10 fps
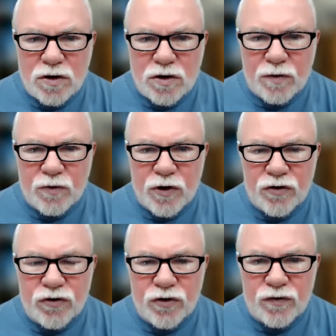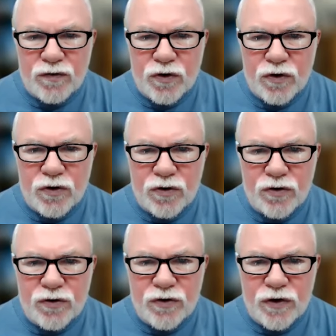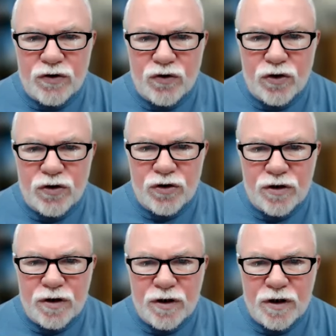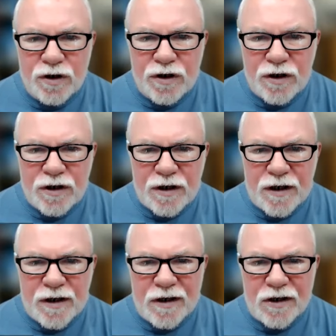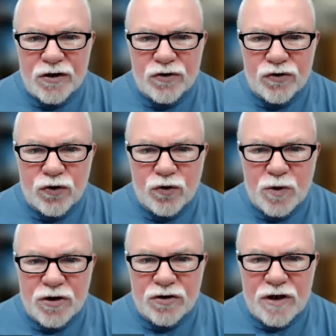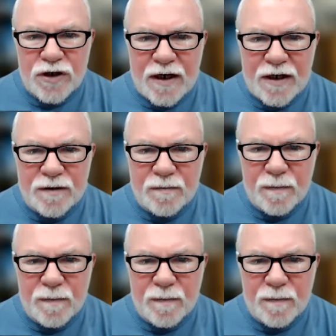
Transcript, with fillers: the abduction of her said daughter, eight years old, by her dad,